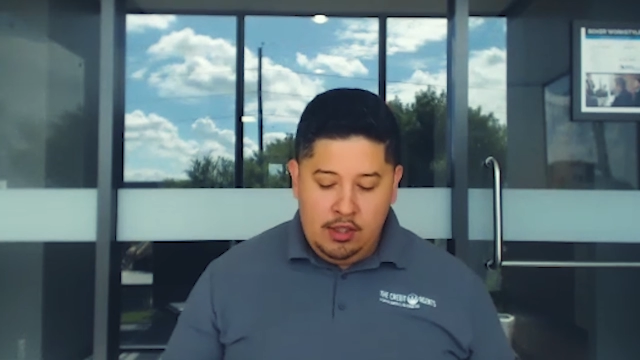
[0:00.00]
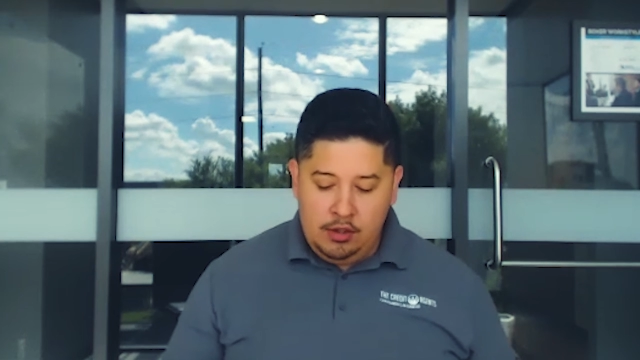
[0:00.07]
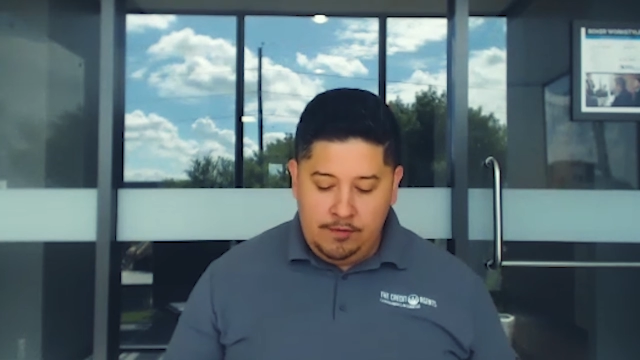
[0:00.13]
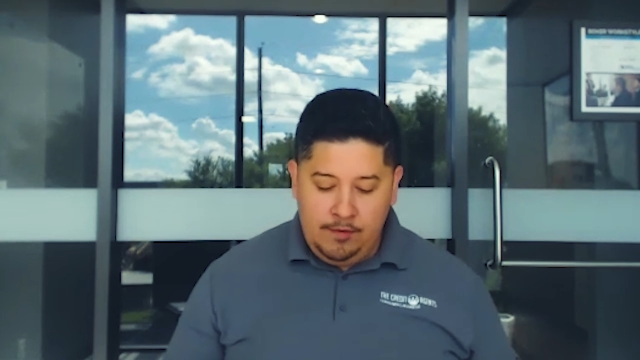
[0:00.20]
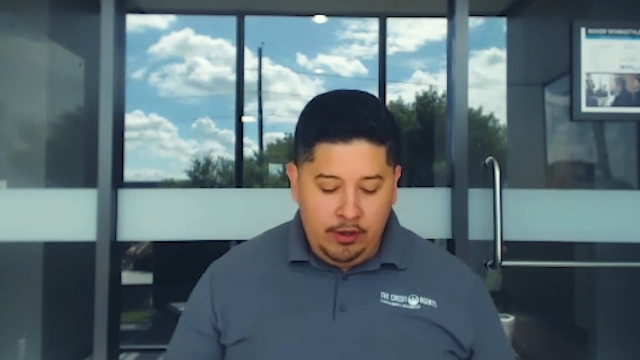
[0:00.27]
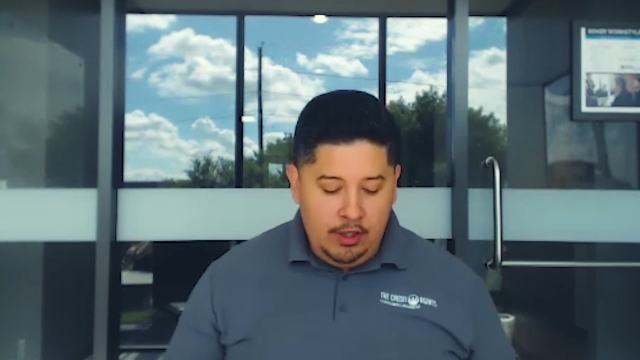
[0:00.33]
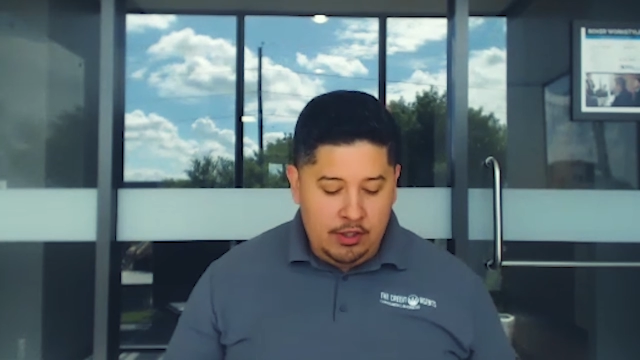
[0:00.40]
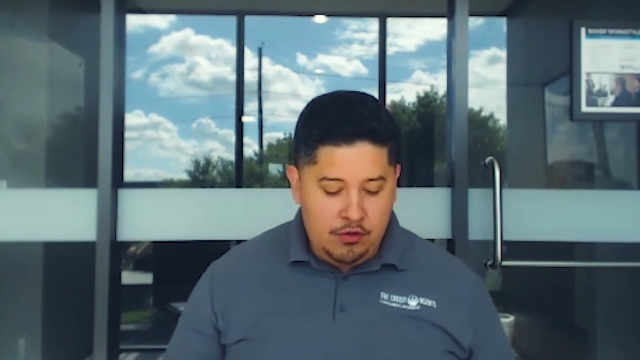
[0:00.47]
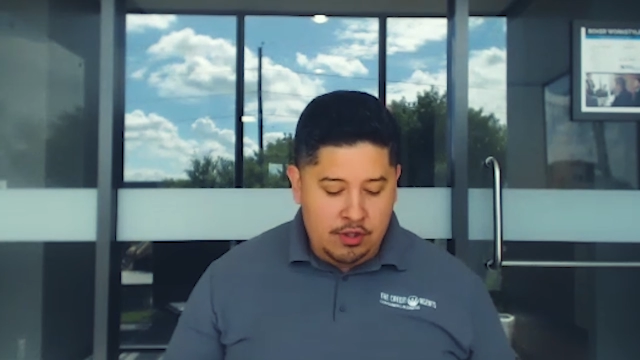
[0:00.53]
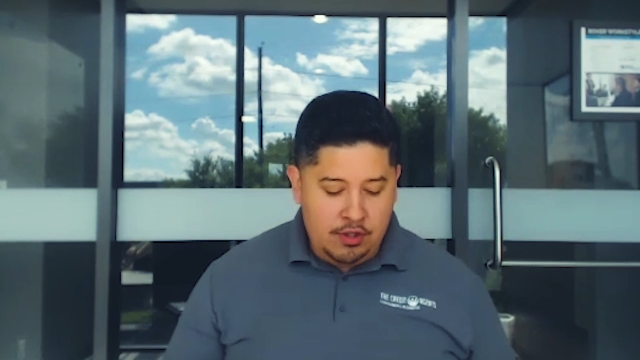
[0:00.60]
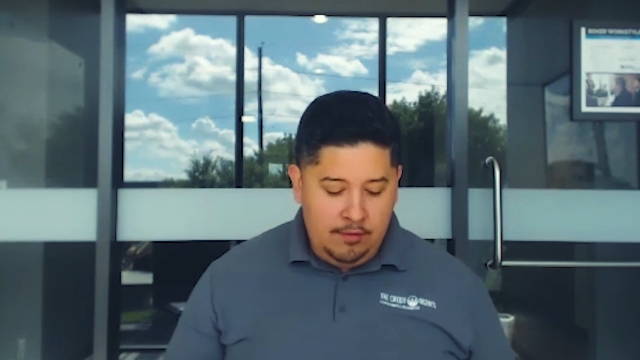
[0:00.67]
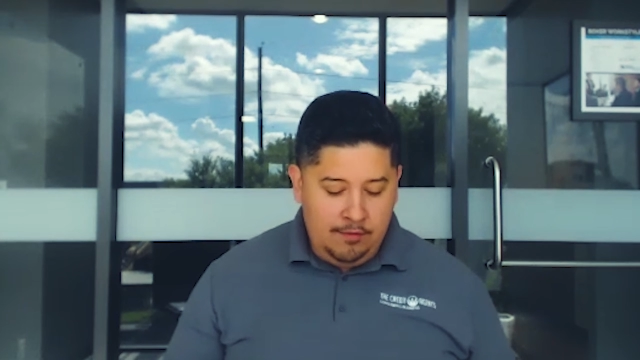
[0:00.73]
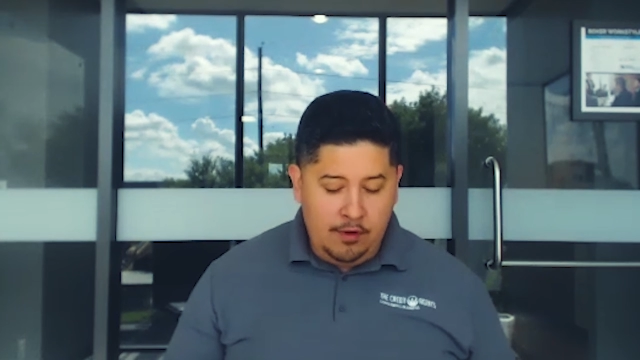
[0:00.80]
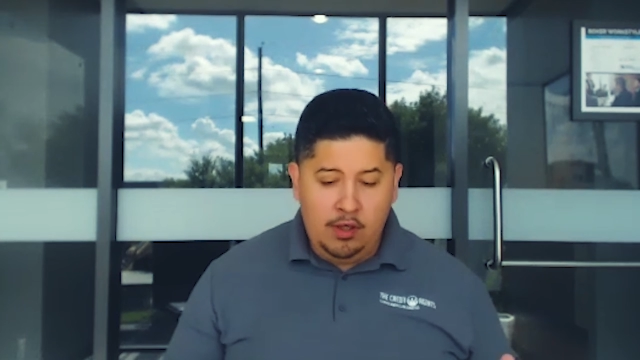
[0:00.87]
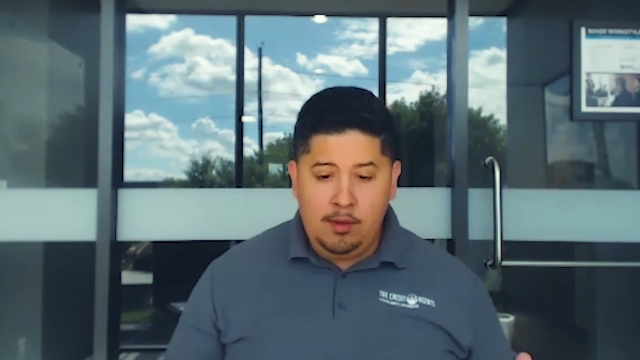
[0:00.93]
So it's very
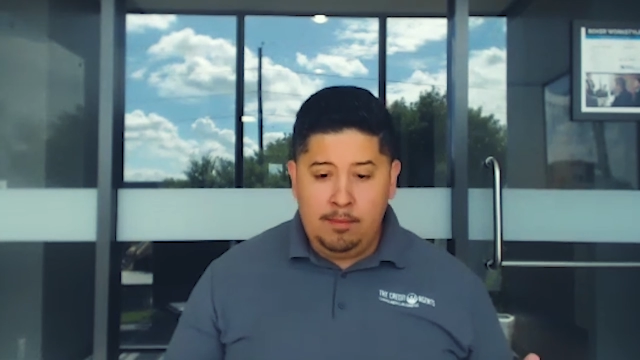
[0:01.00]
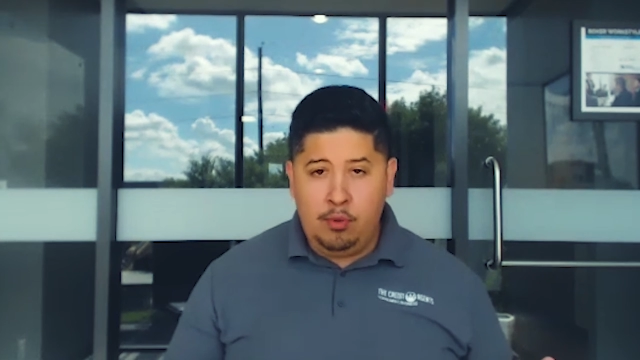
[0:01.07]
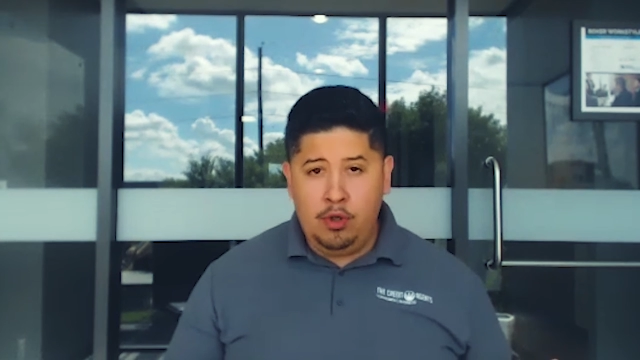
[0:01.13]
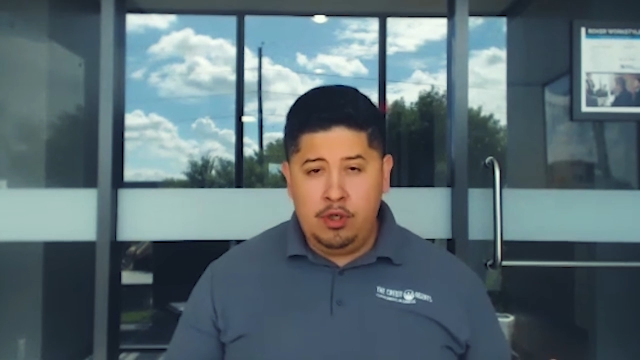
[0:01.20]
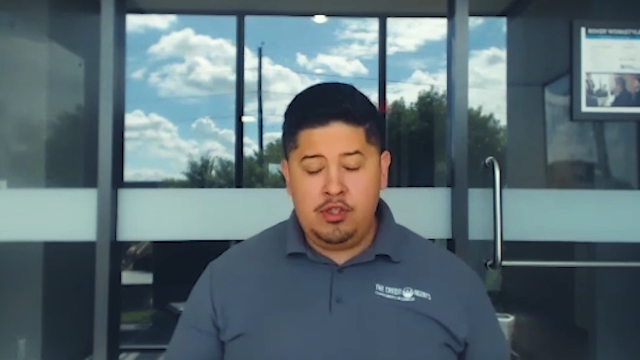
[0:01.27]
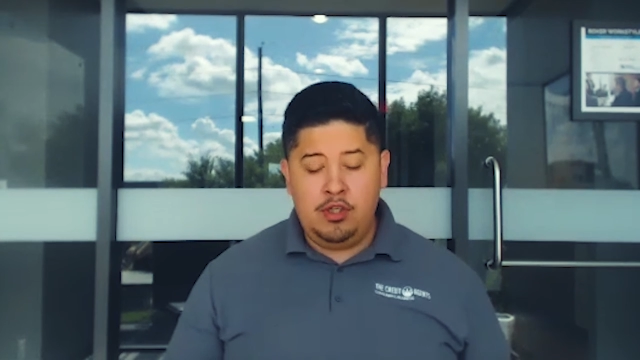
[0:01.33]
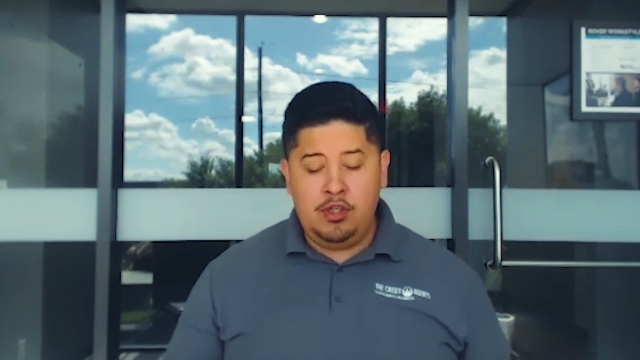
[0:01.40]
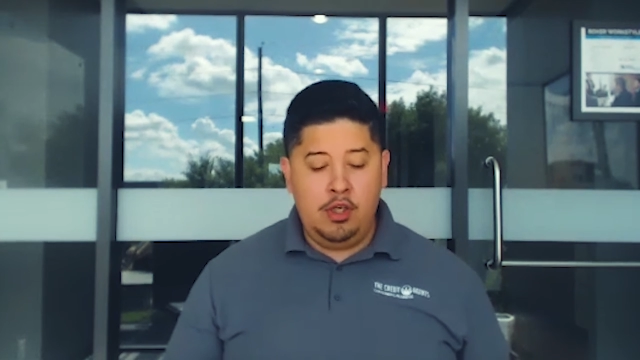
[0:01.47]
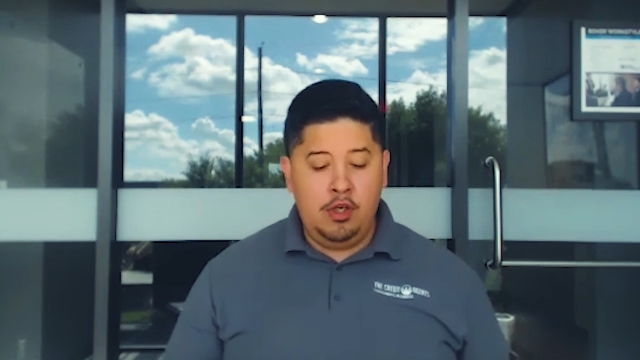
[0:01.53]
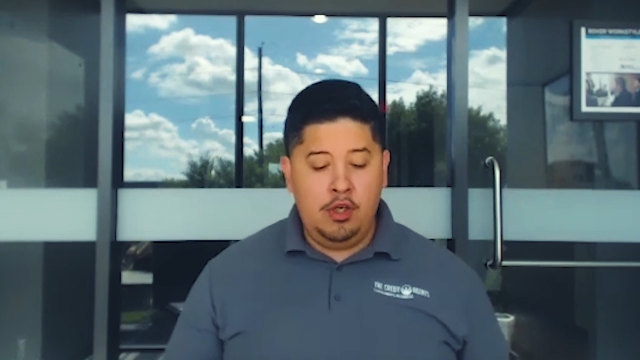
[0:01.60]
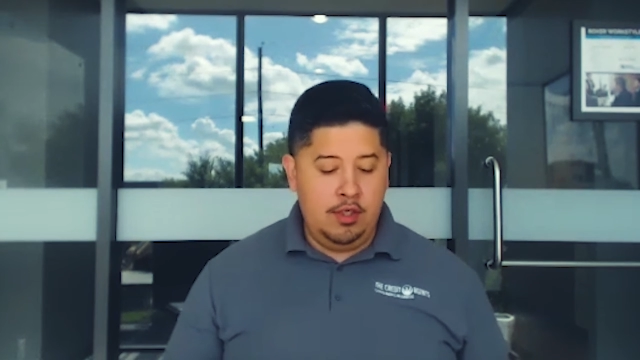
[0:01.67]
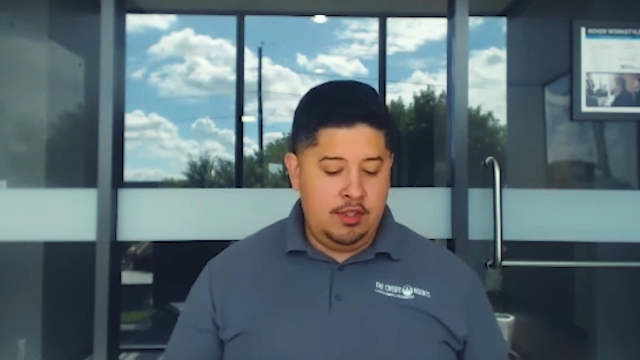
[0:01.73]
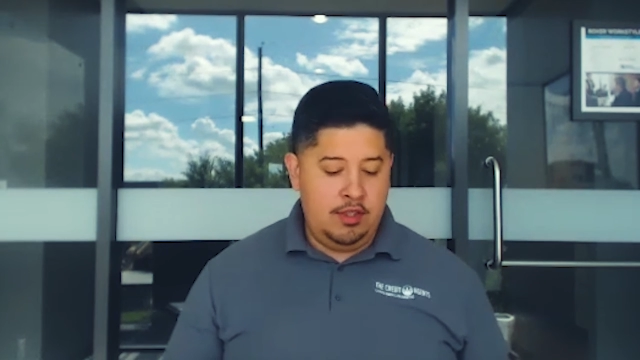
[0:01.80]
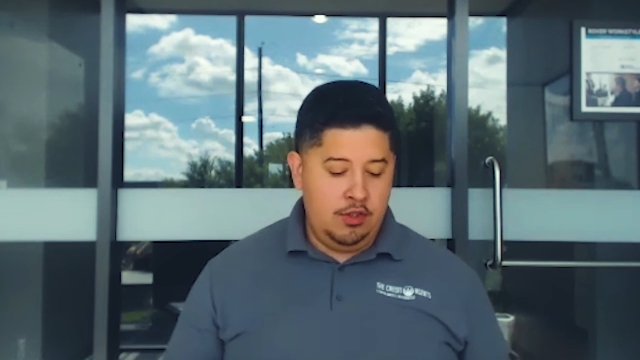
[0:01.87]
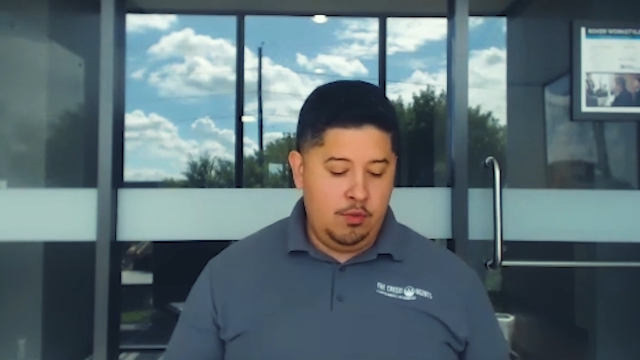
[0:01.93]
interesting, very important to know
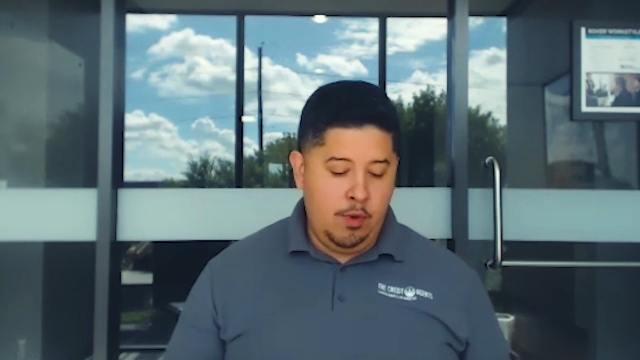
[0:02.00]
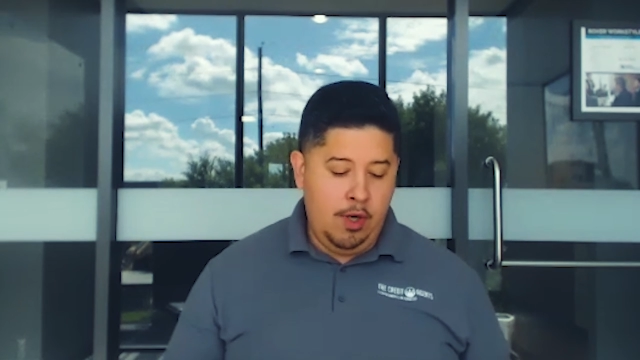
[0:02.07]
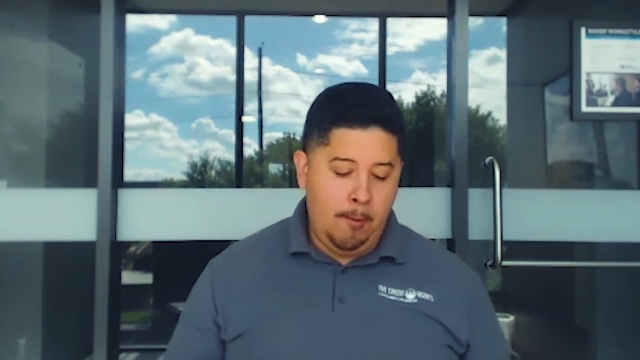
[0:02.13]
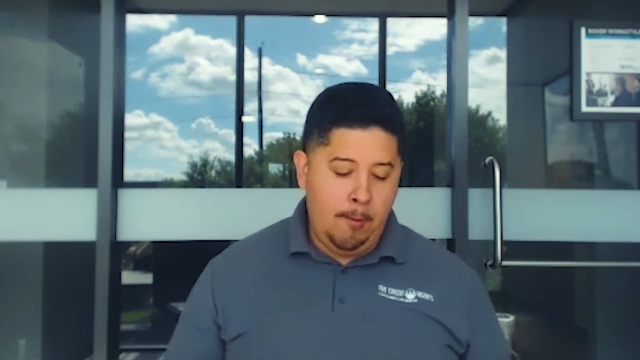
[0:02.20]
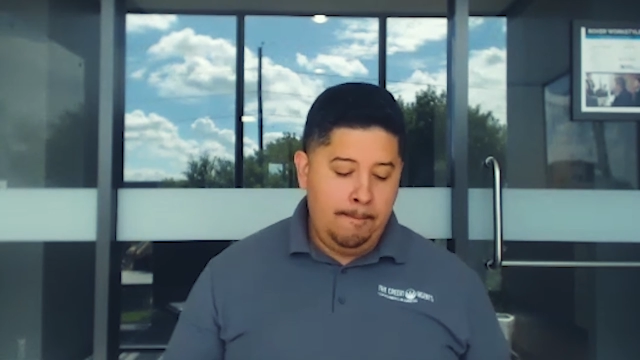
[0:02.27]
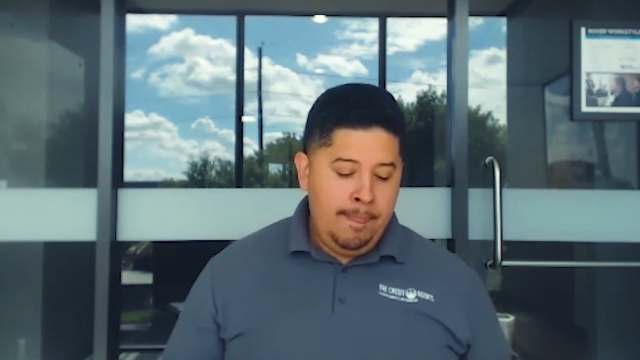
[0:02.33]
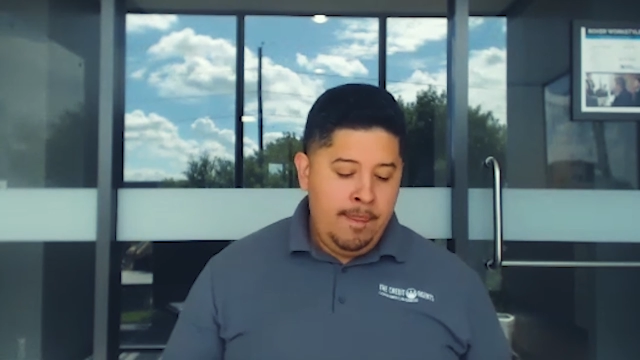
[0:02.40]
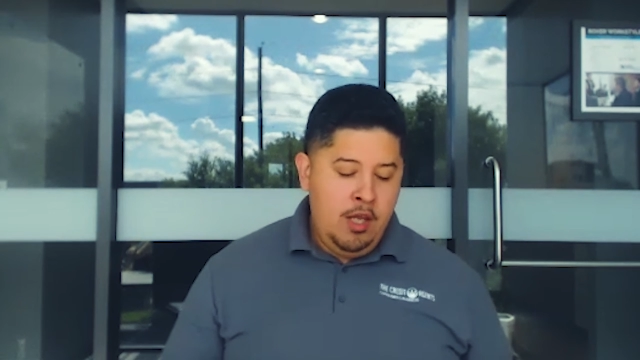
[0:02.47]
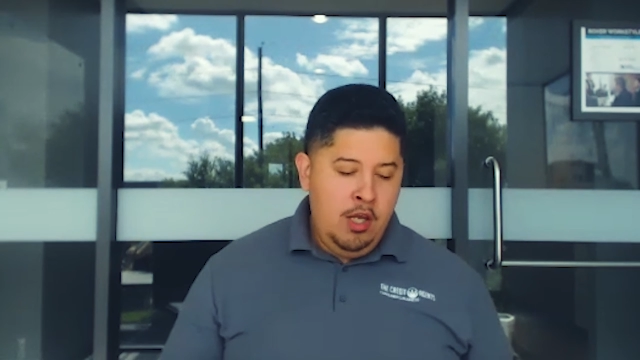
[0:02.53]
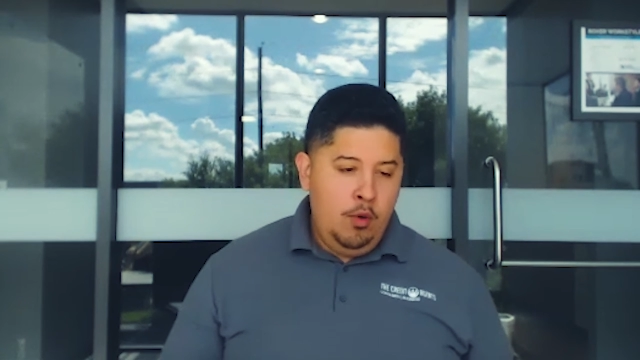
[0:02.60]
this as well